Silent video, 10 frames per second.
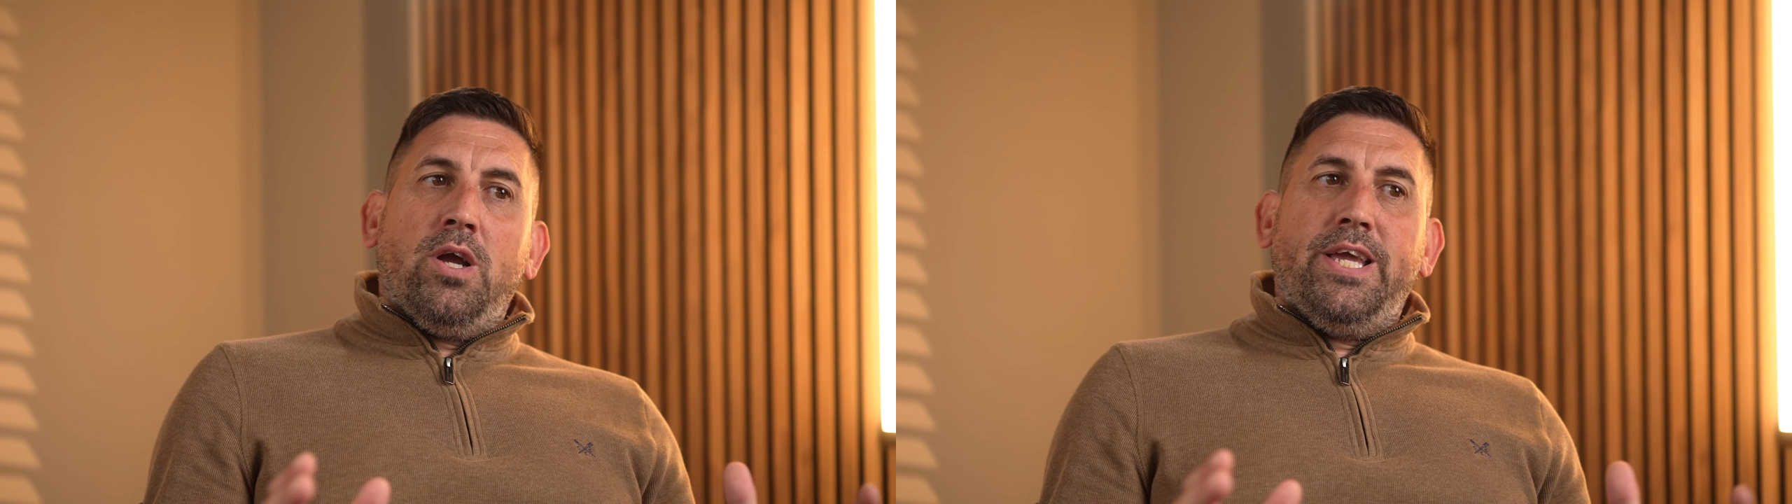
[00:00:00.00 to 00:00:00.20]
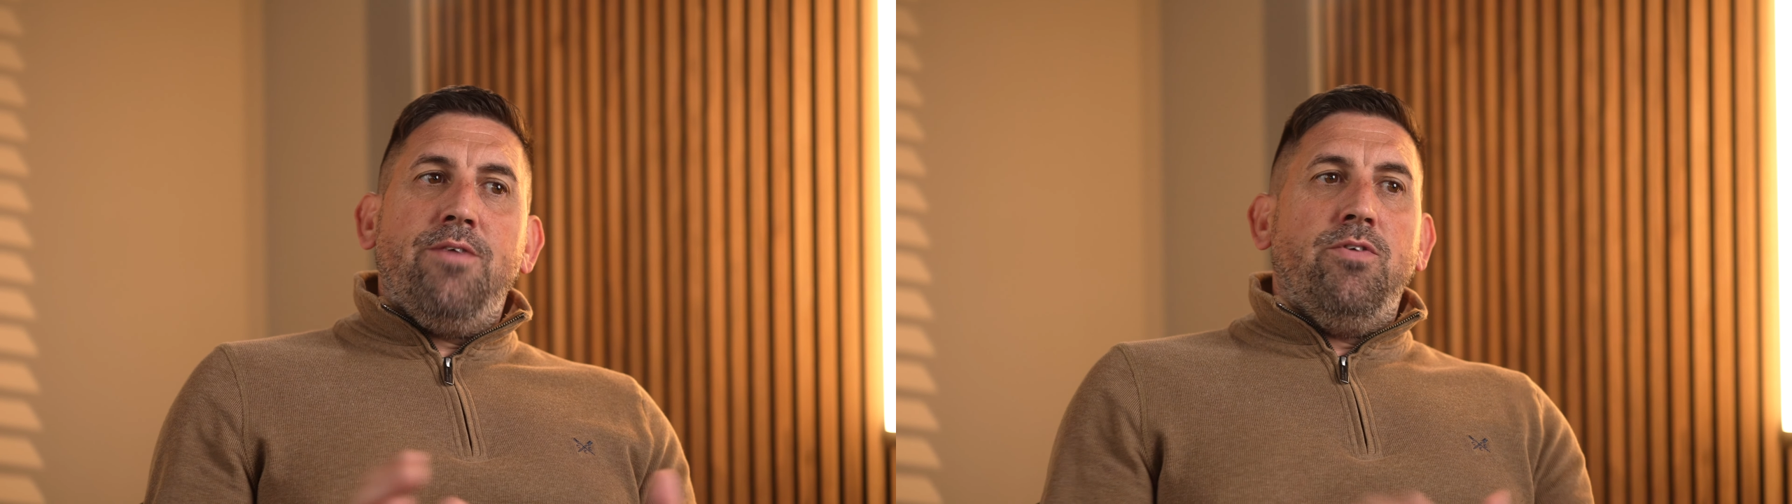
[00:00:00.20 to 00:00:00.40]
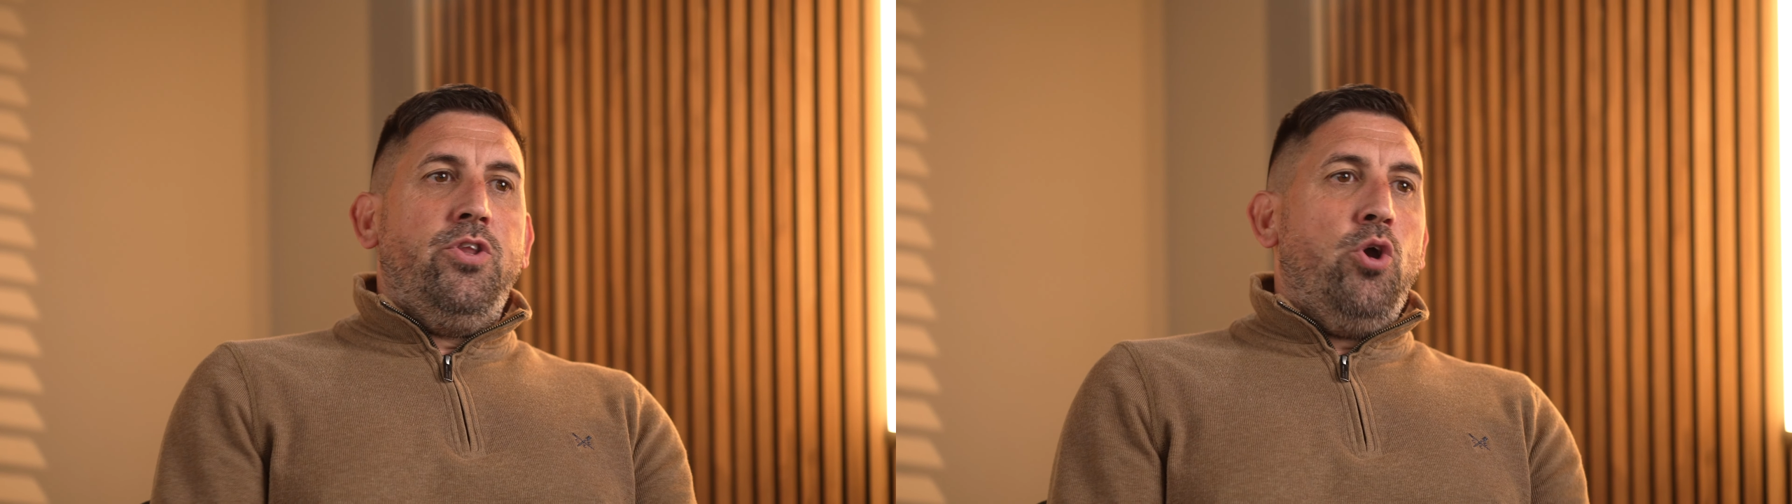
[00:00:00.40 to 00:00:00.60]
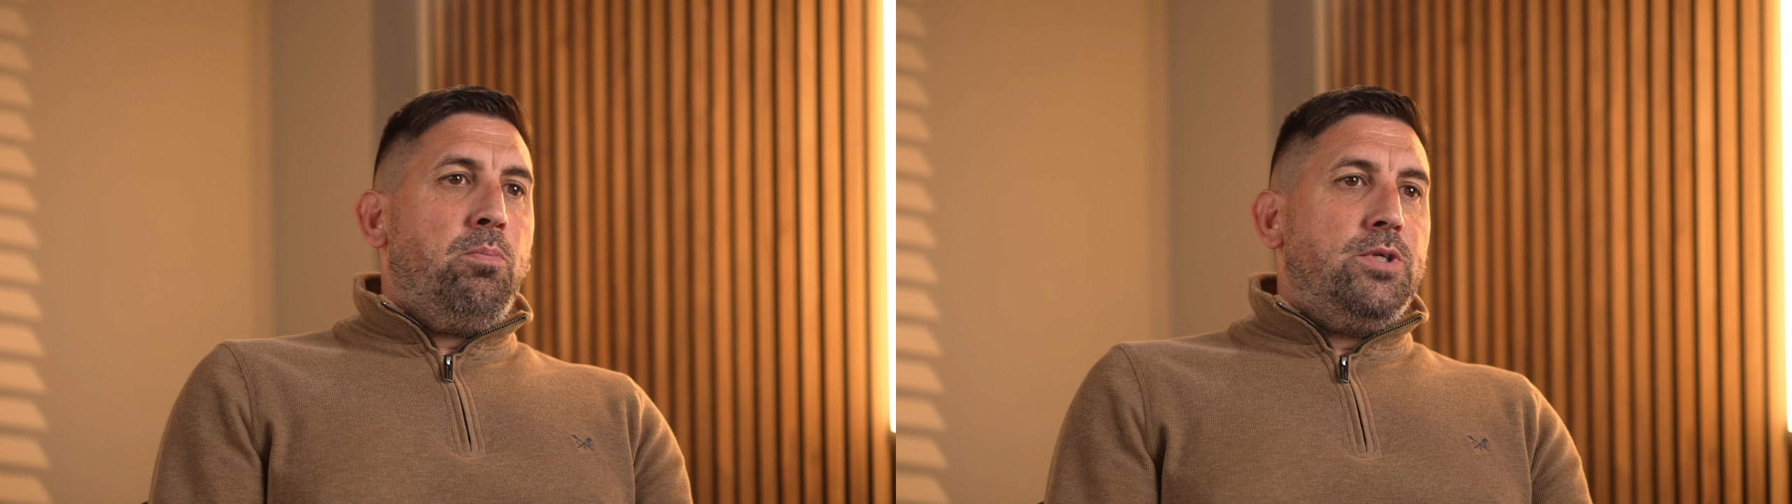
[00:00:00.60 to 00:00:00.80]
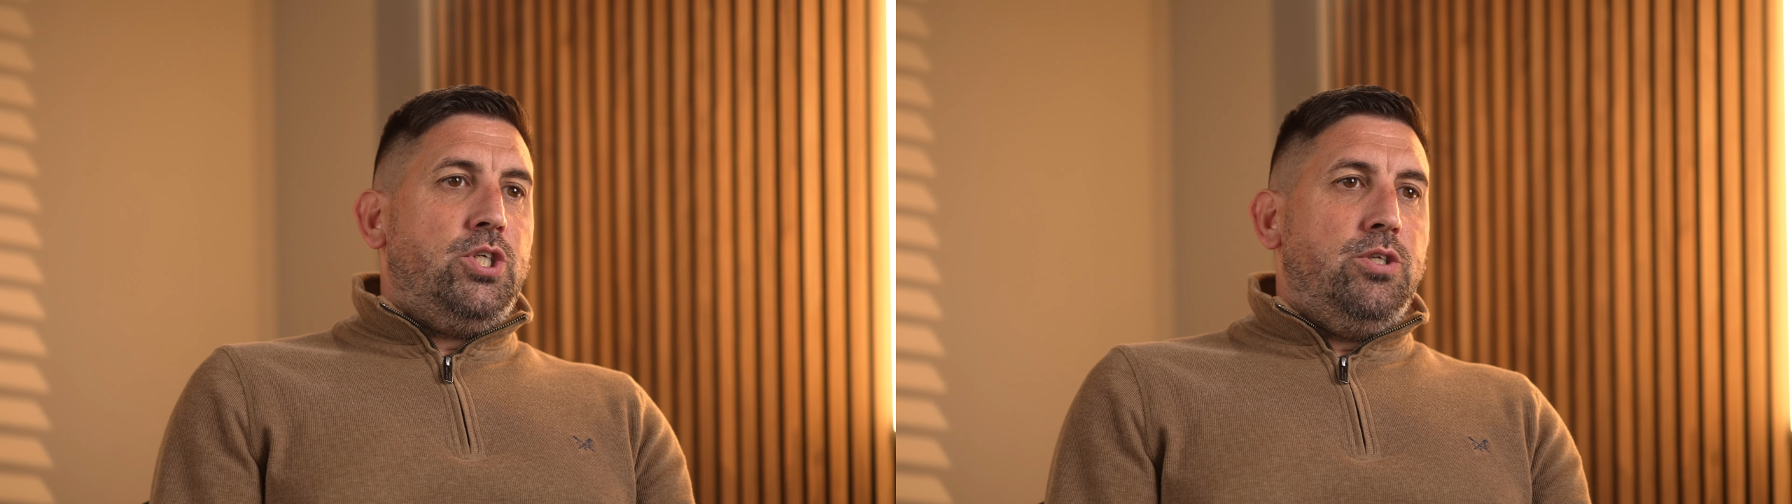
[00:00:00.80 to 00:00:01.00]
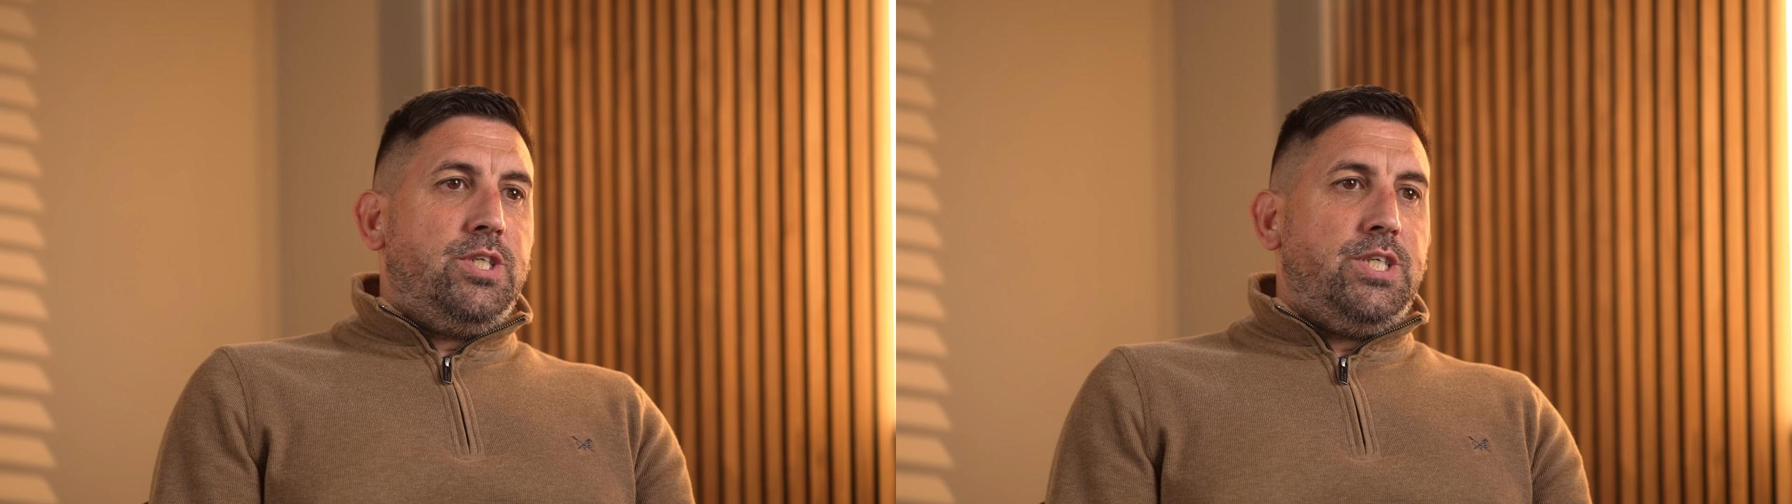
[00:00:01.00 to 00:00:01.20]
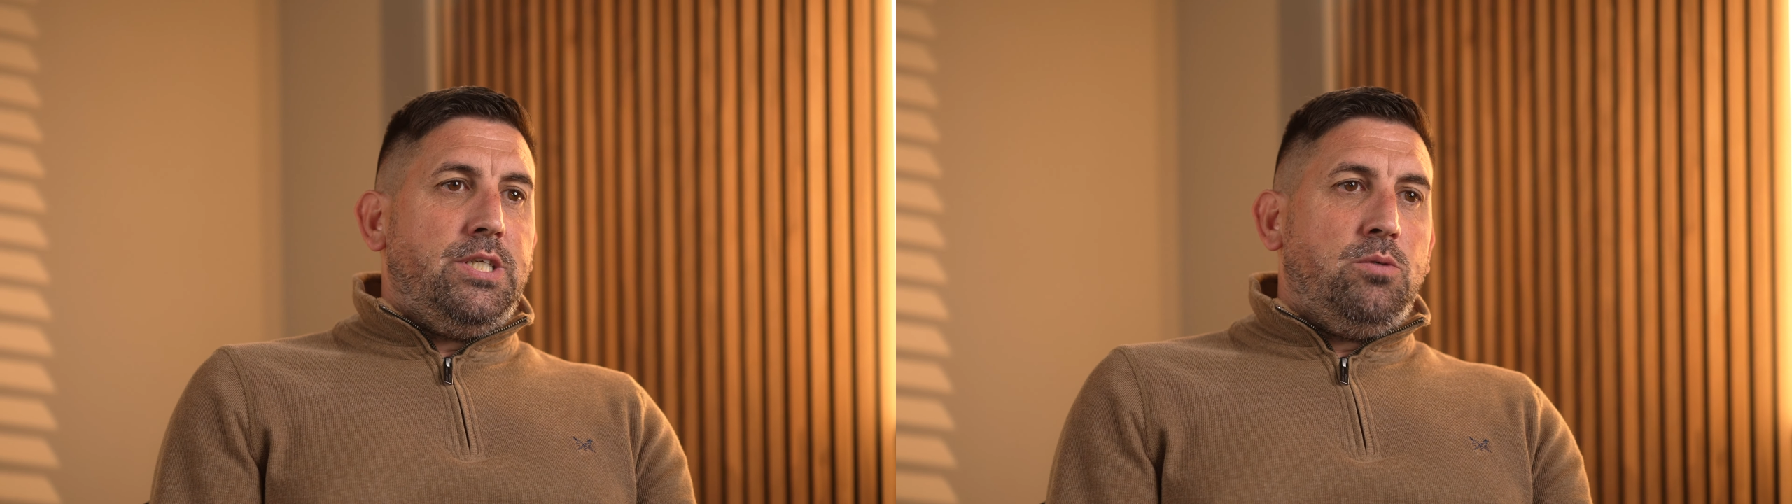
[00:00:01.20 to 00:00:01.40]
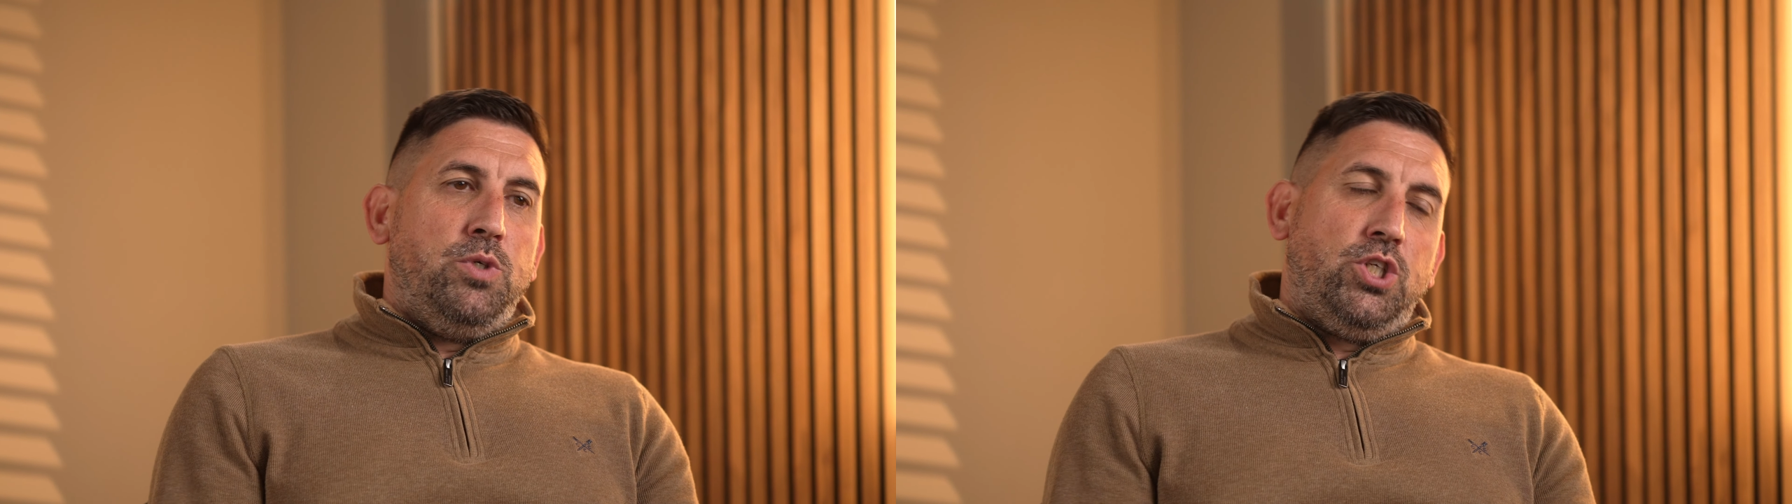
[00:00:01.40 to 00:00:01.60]
given the
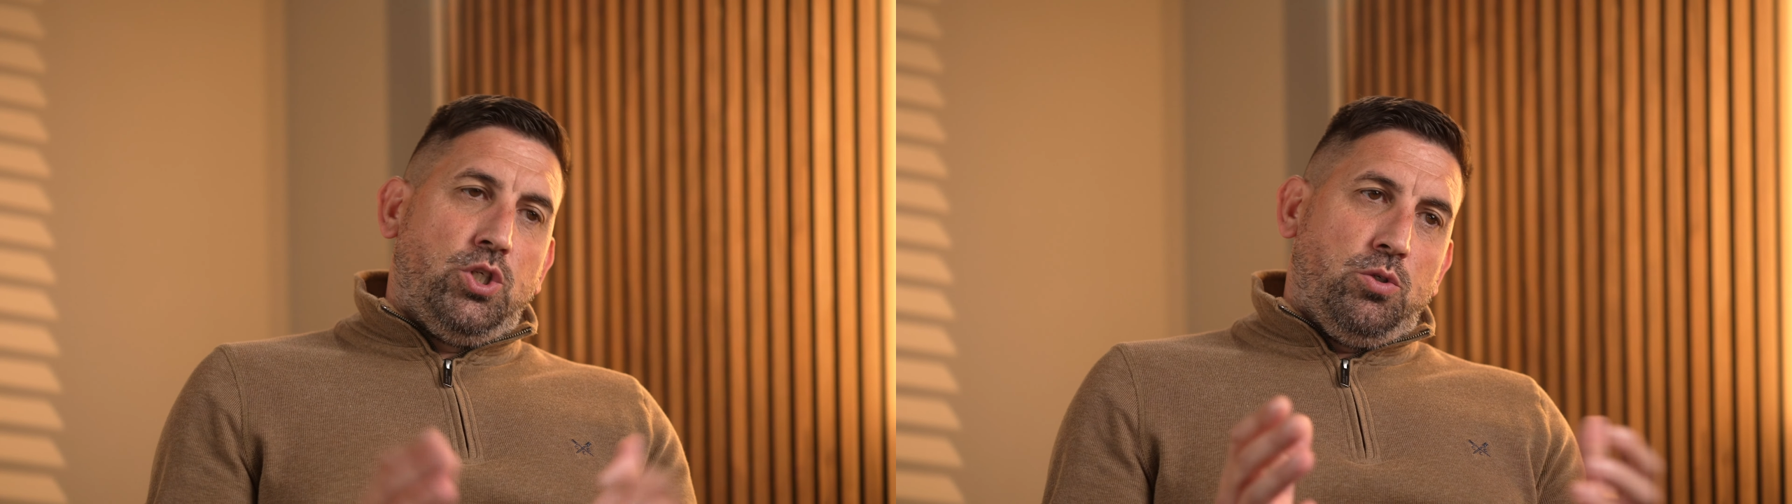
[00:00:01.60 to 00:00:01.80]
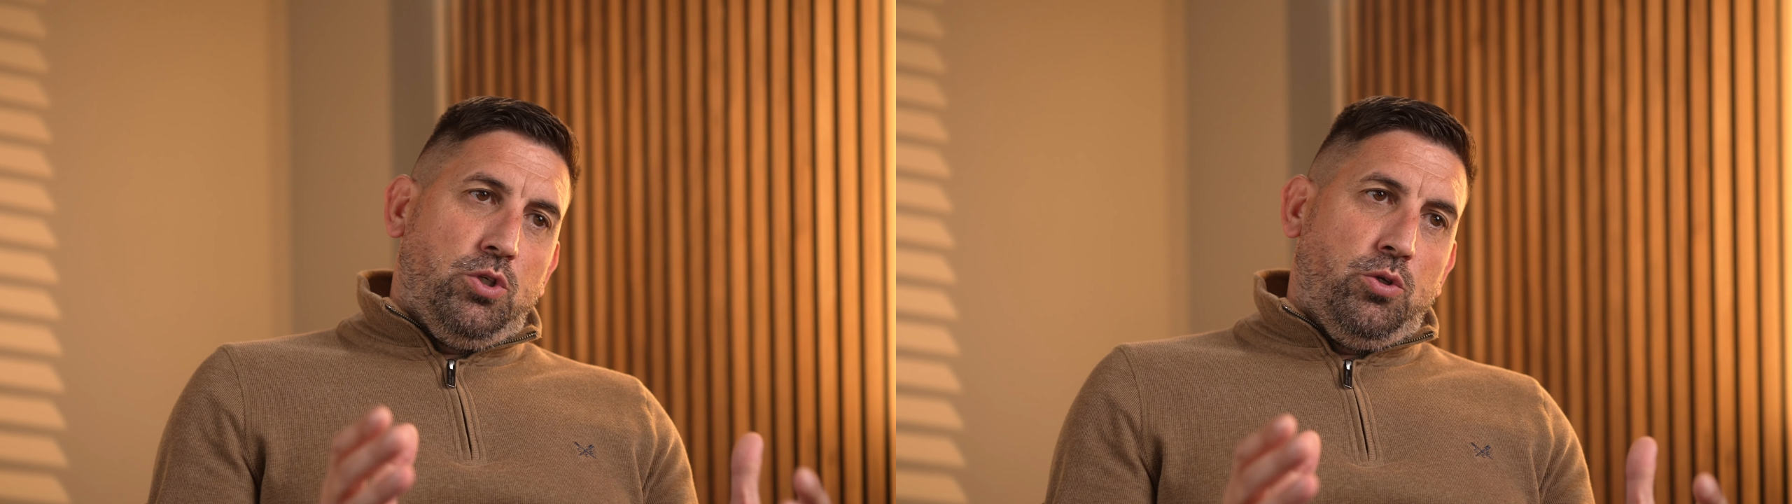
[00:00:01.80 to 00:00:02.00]
opportunity, which